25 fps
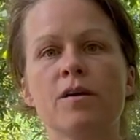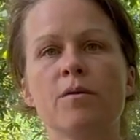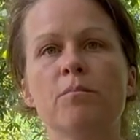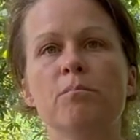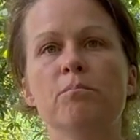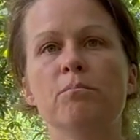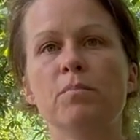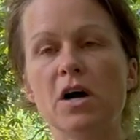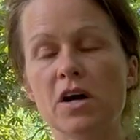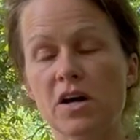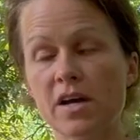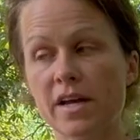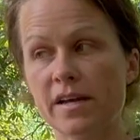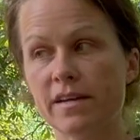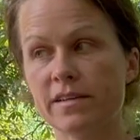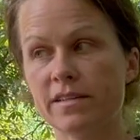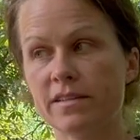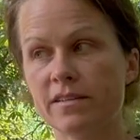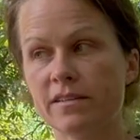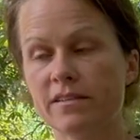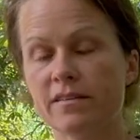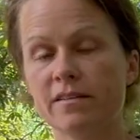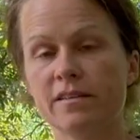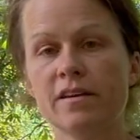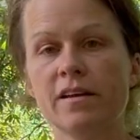But
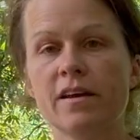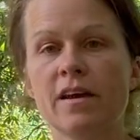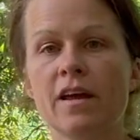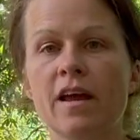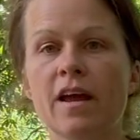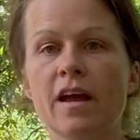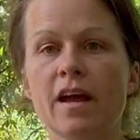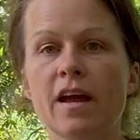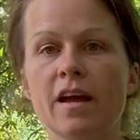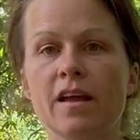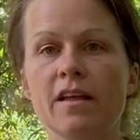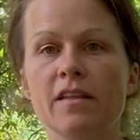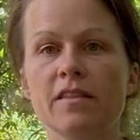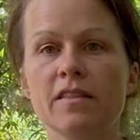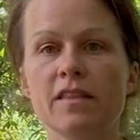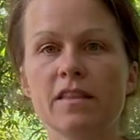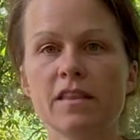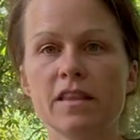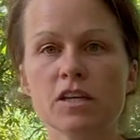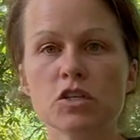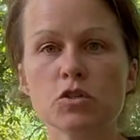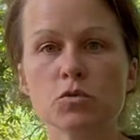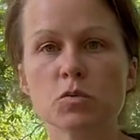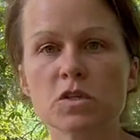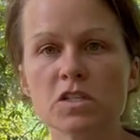
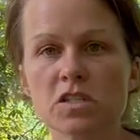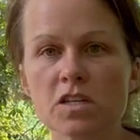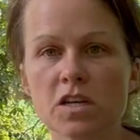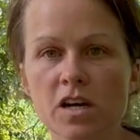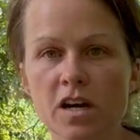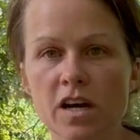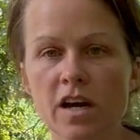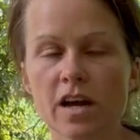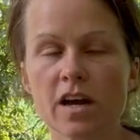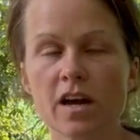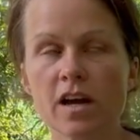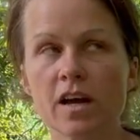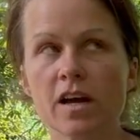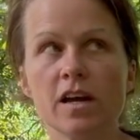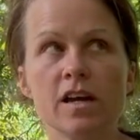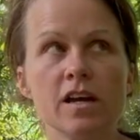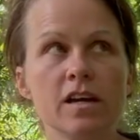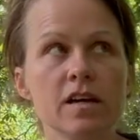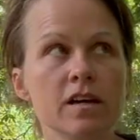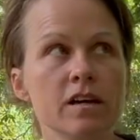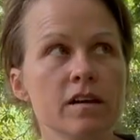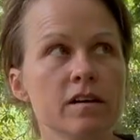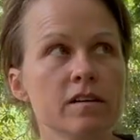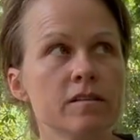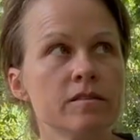this was
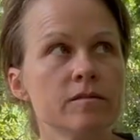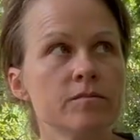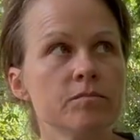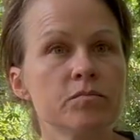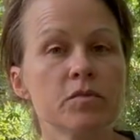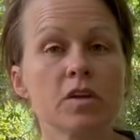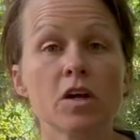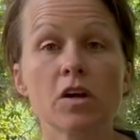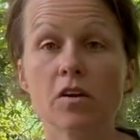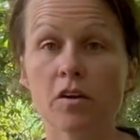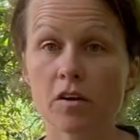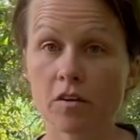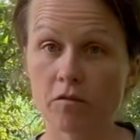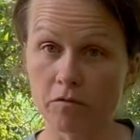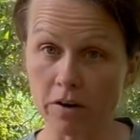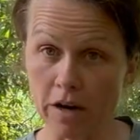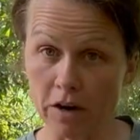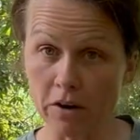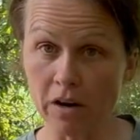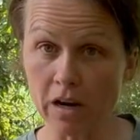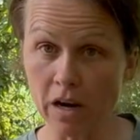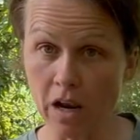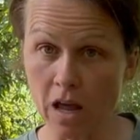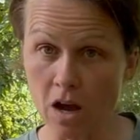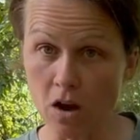a
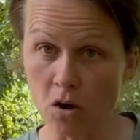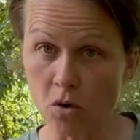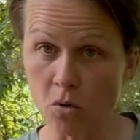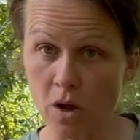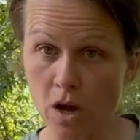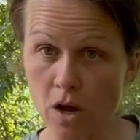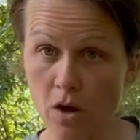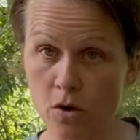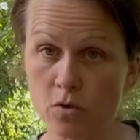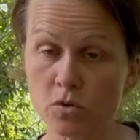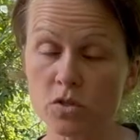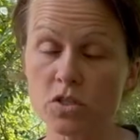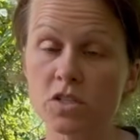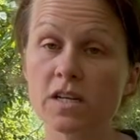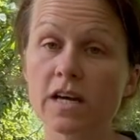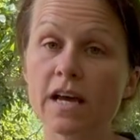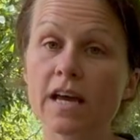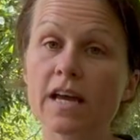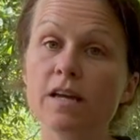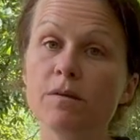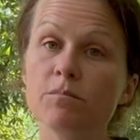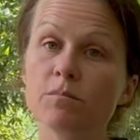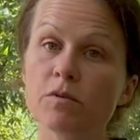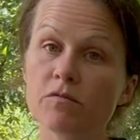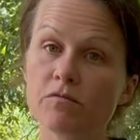very long oak
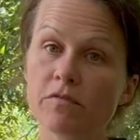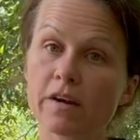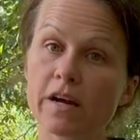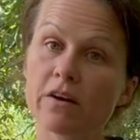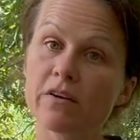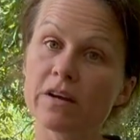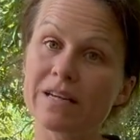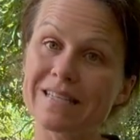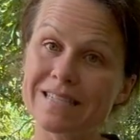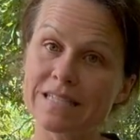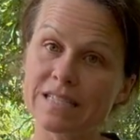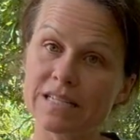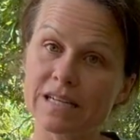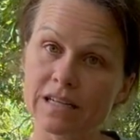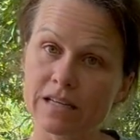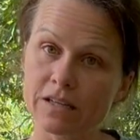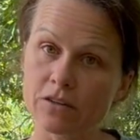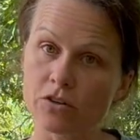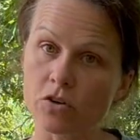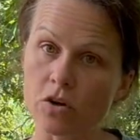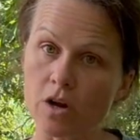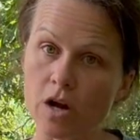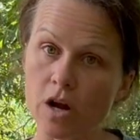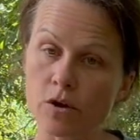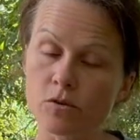snake, but very
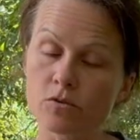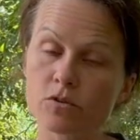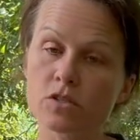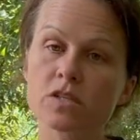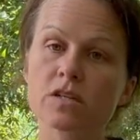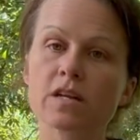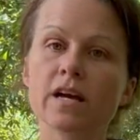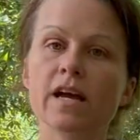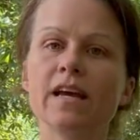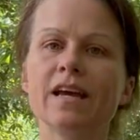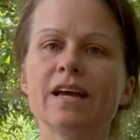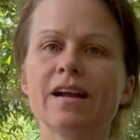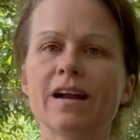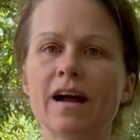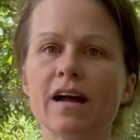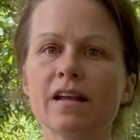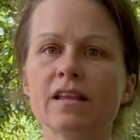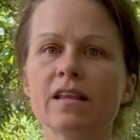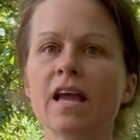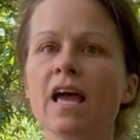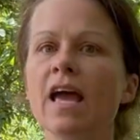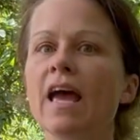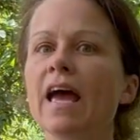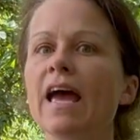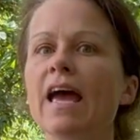slender oak snake. And
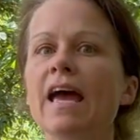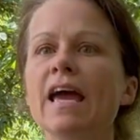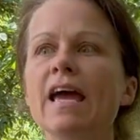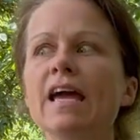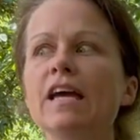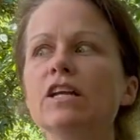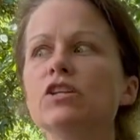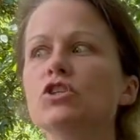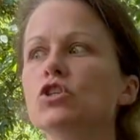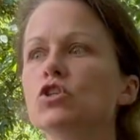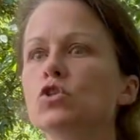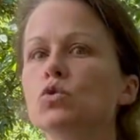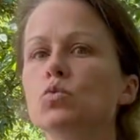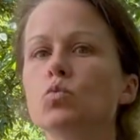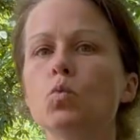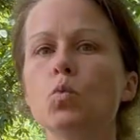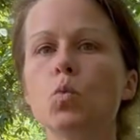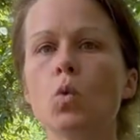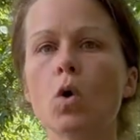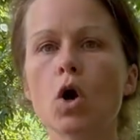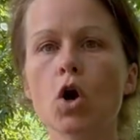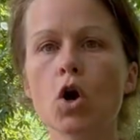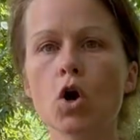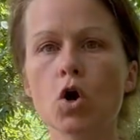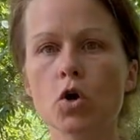he just
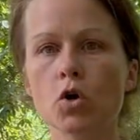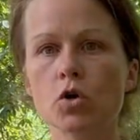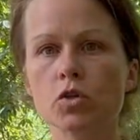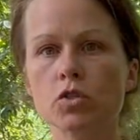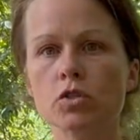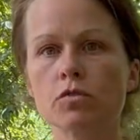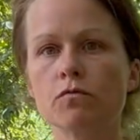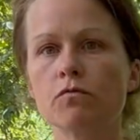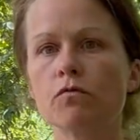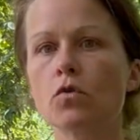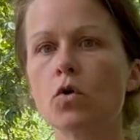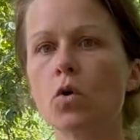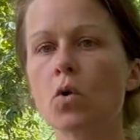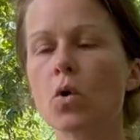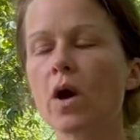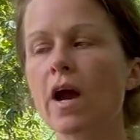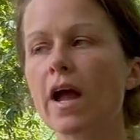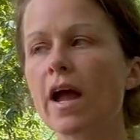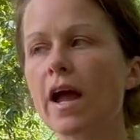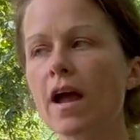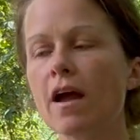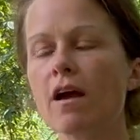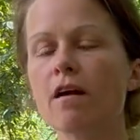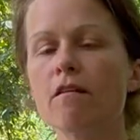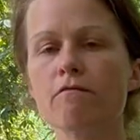worked
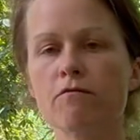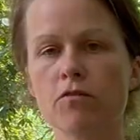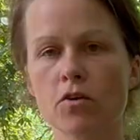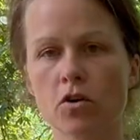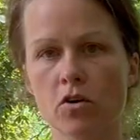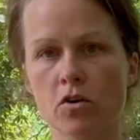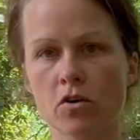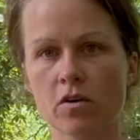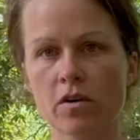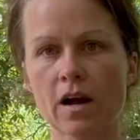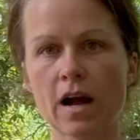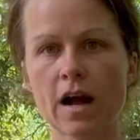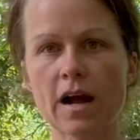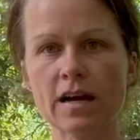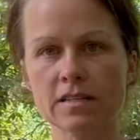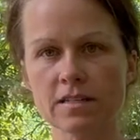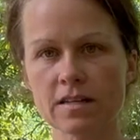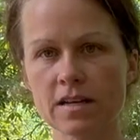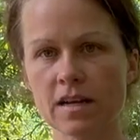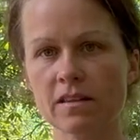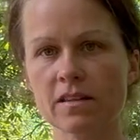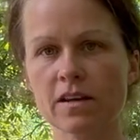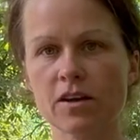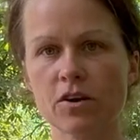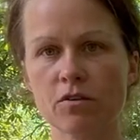forever. I
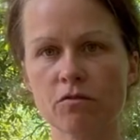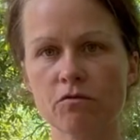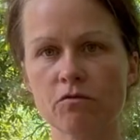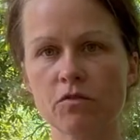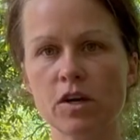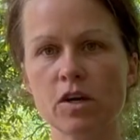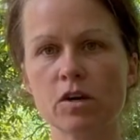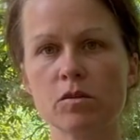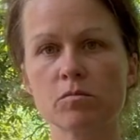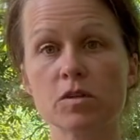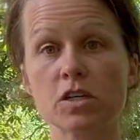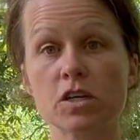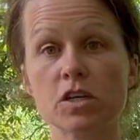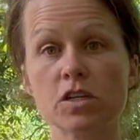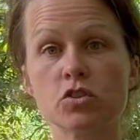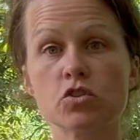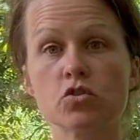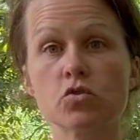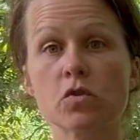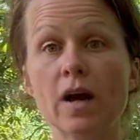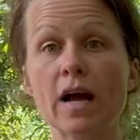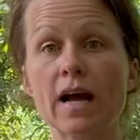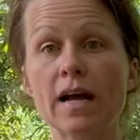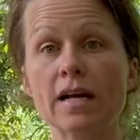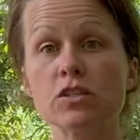sat there and filmed it,
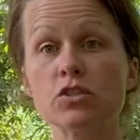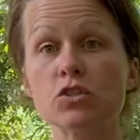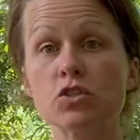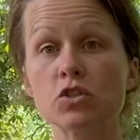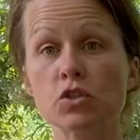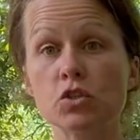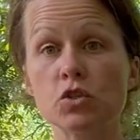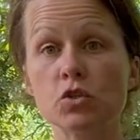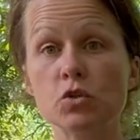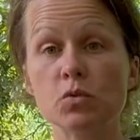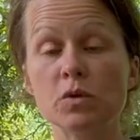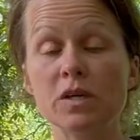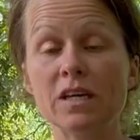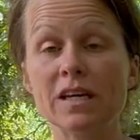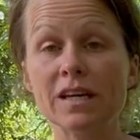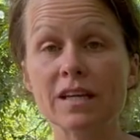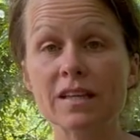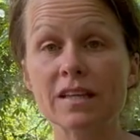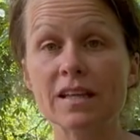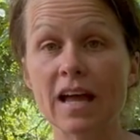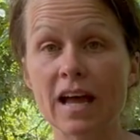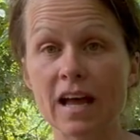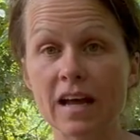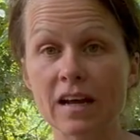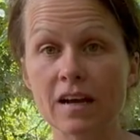trying to get
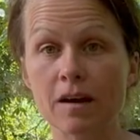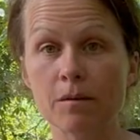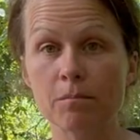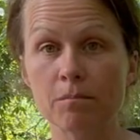that